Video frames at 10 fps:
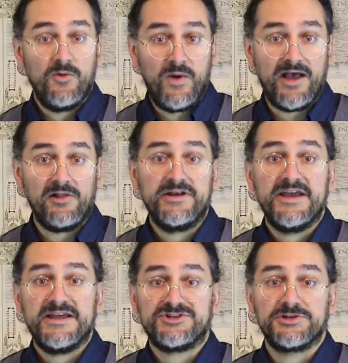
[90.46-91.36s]
Well,
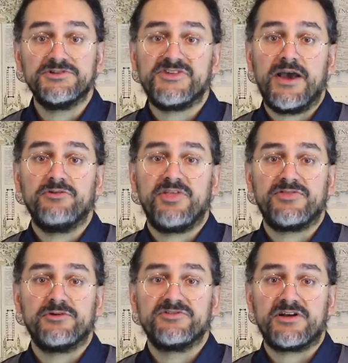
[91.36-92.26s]
it turns out that
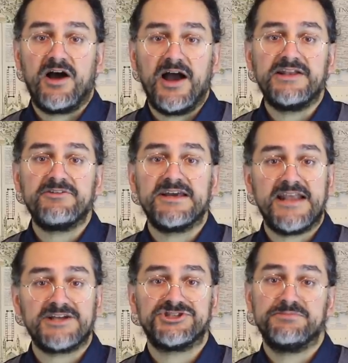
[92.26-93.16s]
there is a kind of
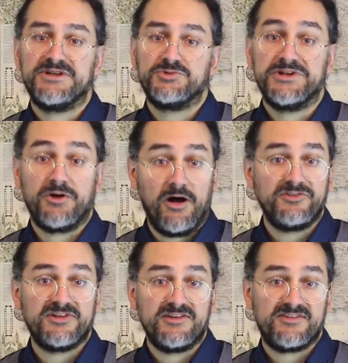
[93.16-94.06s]
connection between
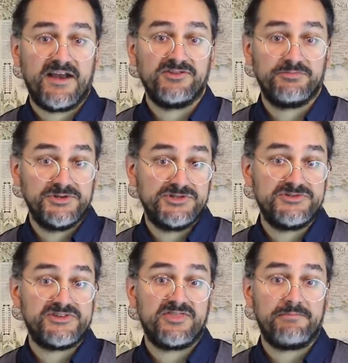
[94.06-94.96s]
consonant sounds
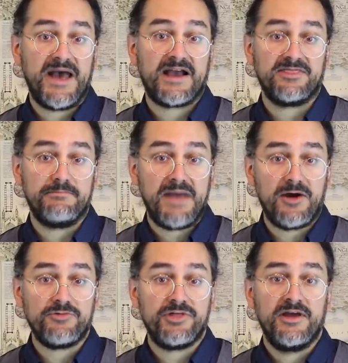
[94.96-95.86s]
produced at the back of the
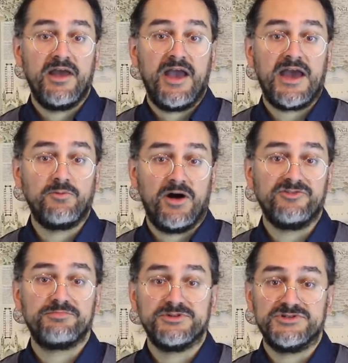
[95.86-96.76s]
mouth and
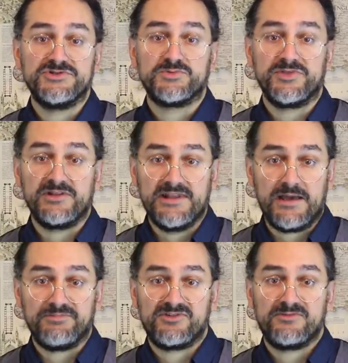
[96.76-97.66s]
ones produced with the
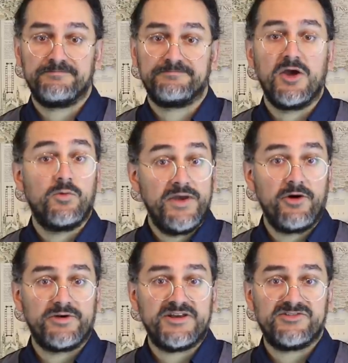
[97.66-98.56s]
lips. We
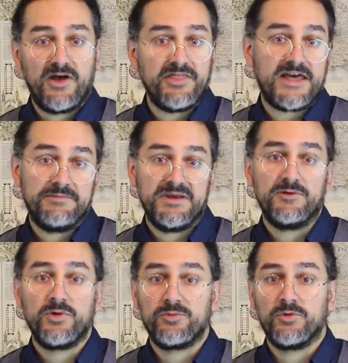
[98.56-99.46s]
already saw that a
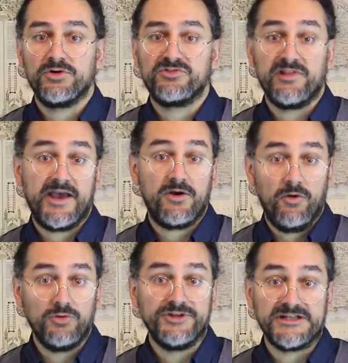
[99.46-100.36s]
bit with words like
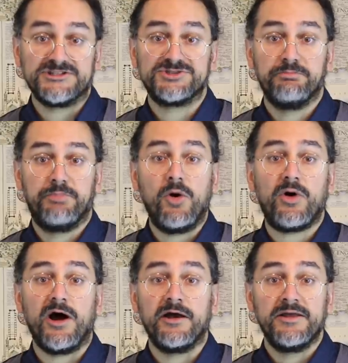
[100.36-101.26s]
Old English
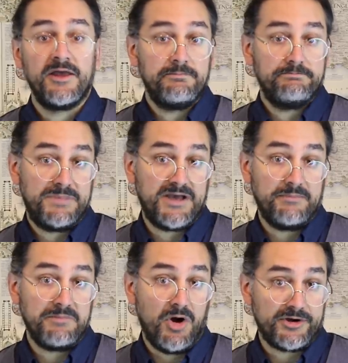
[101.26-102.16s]
boha,
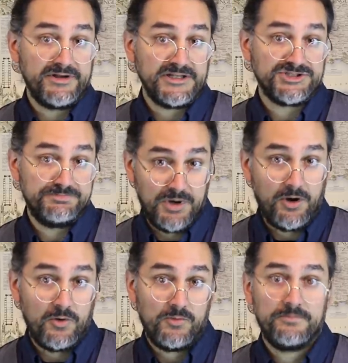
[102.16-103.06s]
becoming Modern English
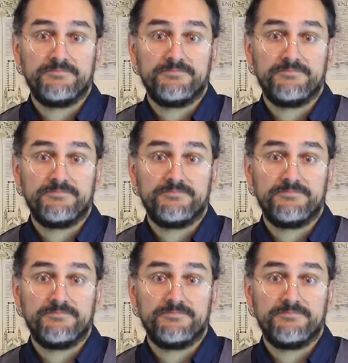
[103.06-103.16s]
bow.